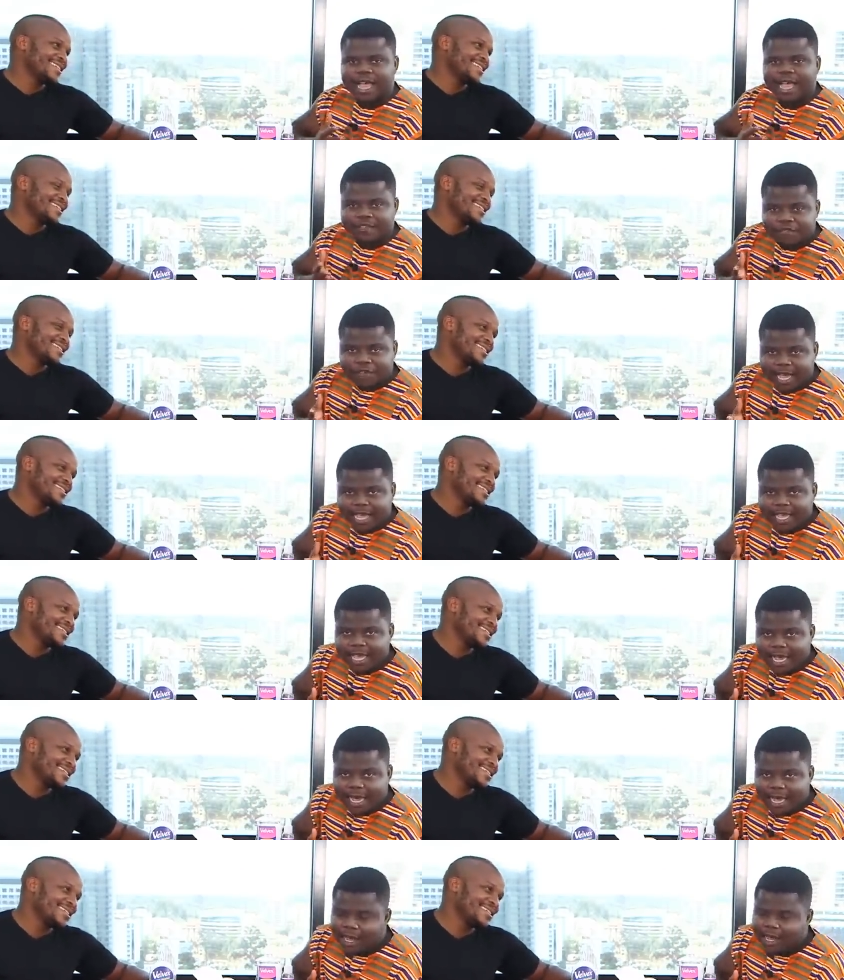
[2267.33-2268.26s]
Speaker 1: And if you are
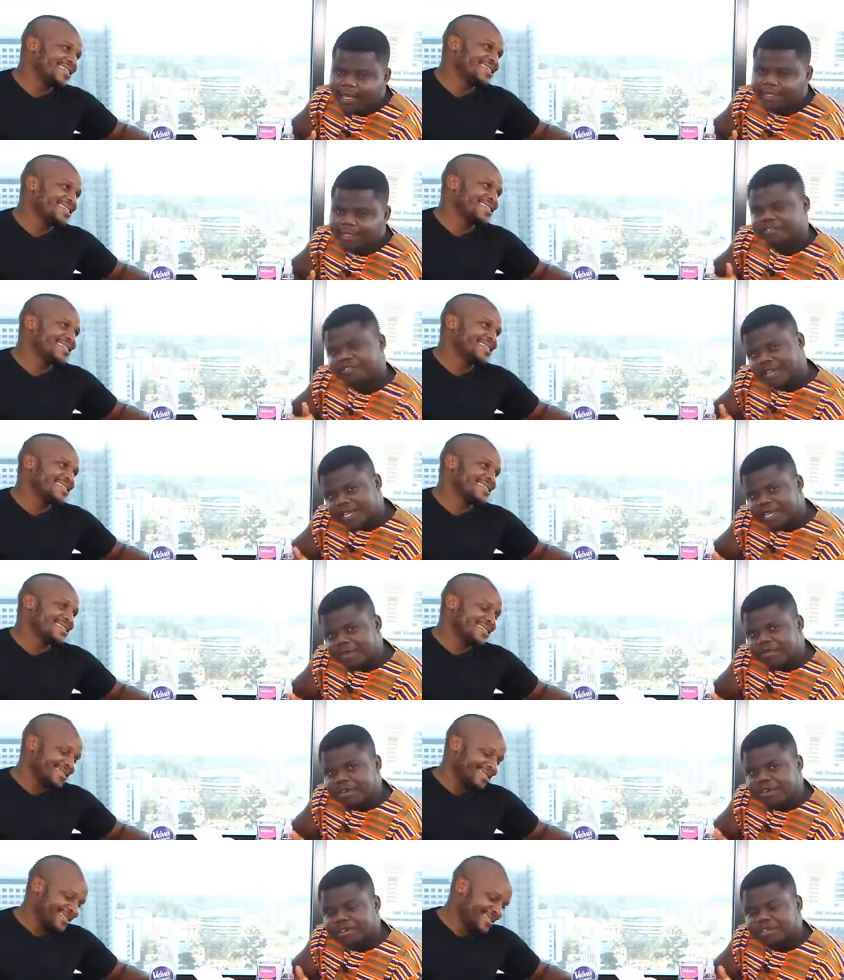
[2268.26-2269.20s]
here, and if you are
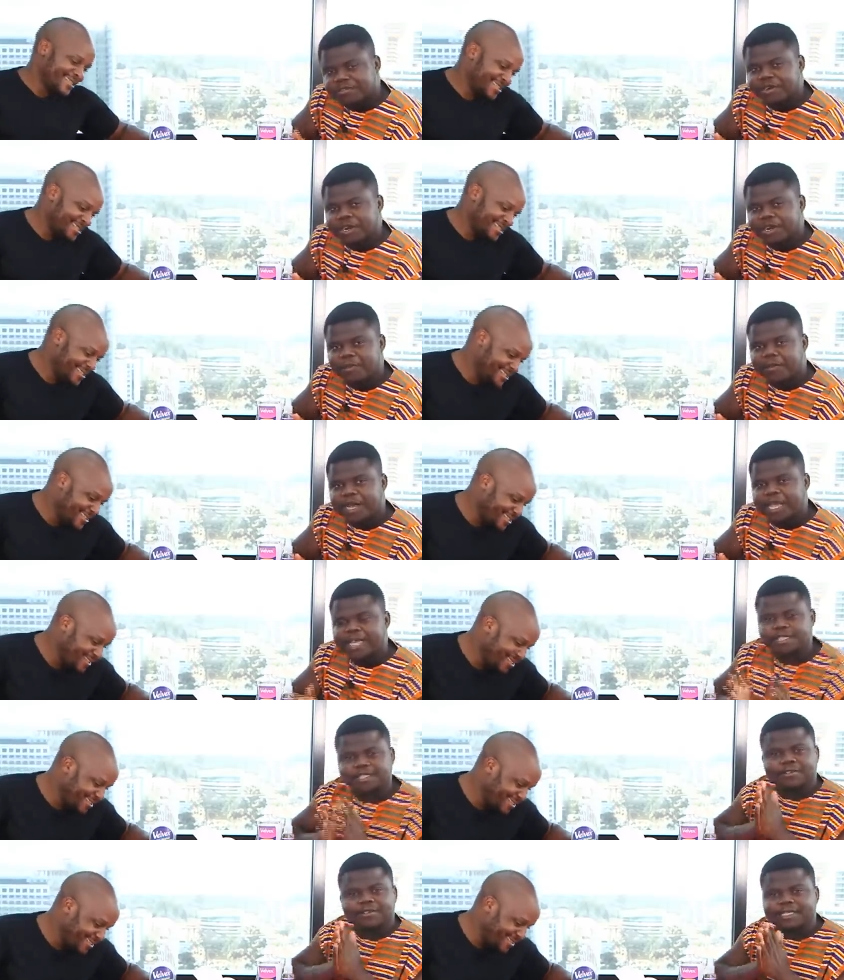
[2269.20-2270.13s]
here because of what I,
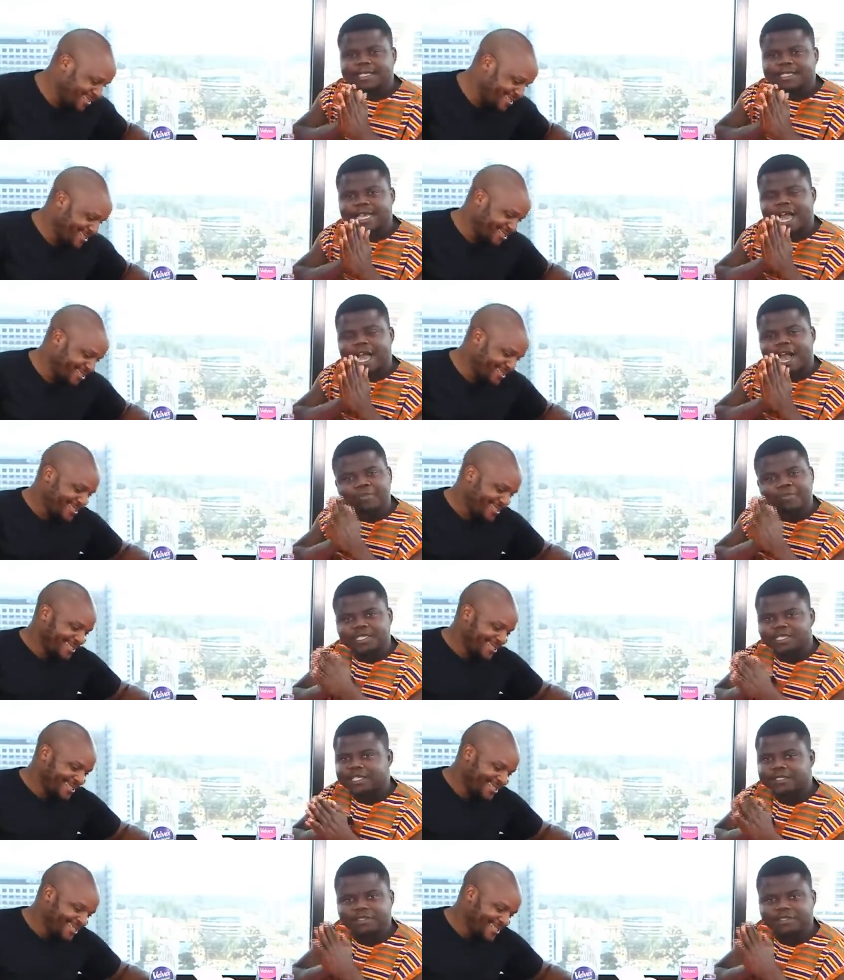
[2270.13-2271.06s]
I just want to say I
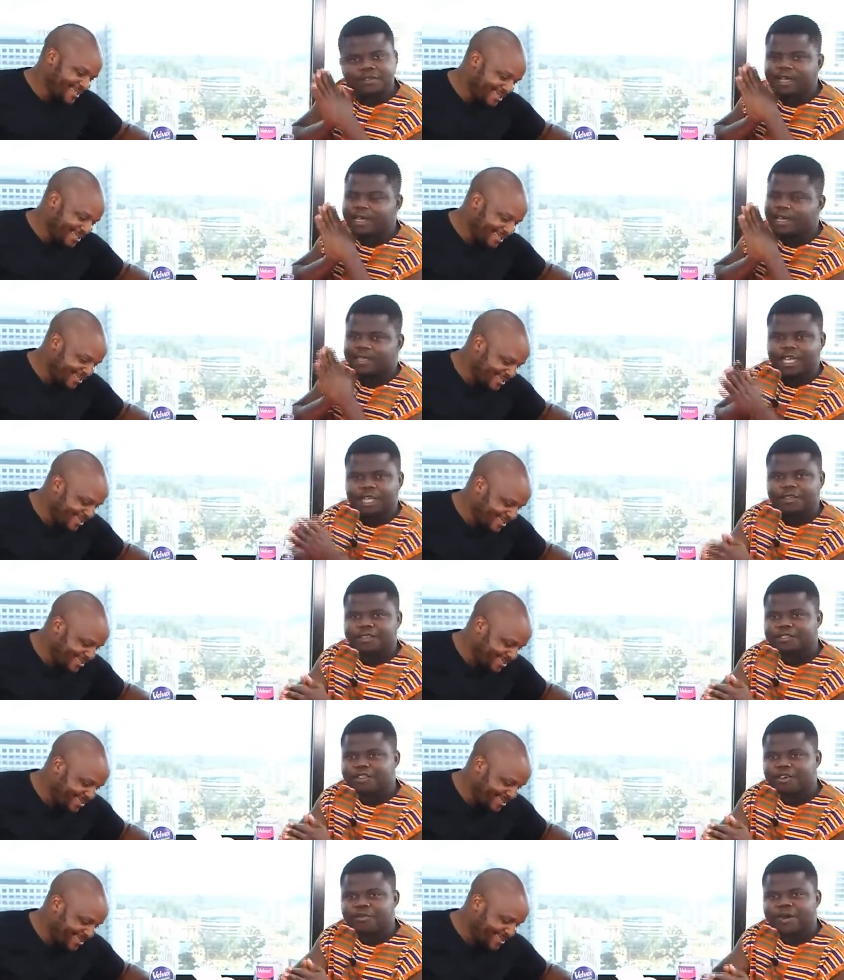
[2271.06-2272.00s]
appreciate you. Thank
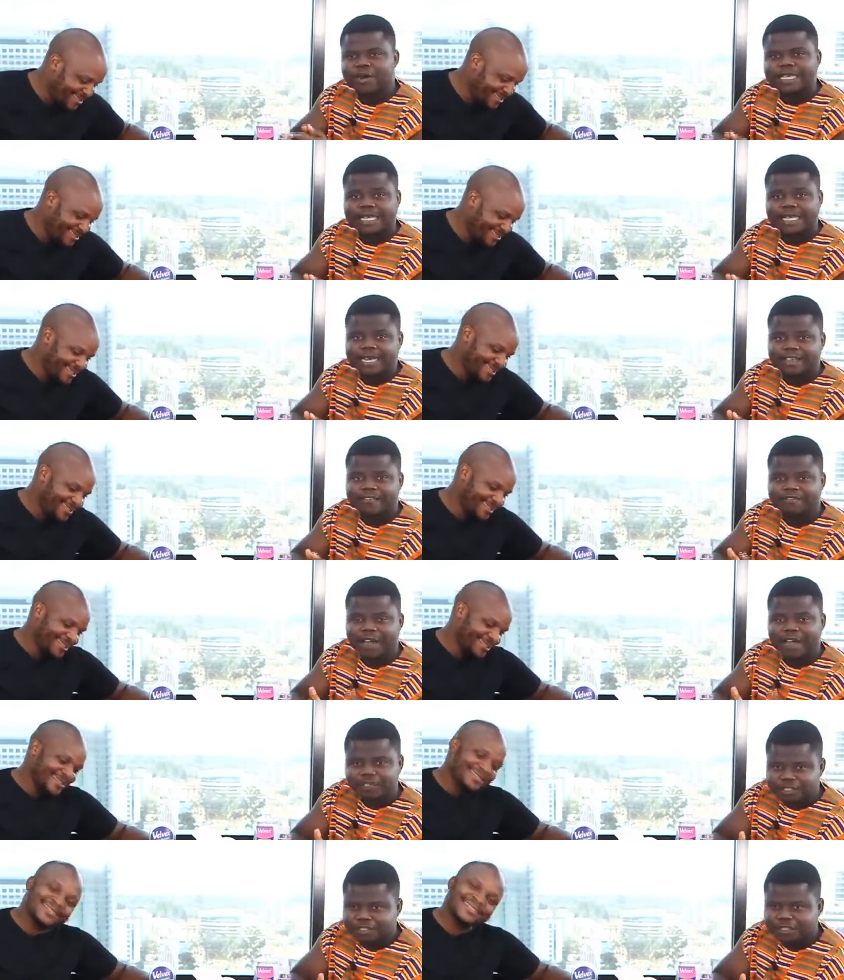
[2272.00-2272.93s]
you so much. And if you haven't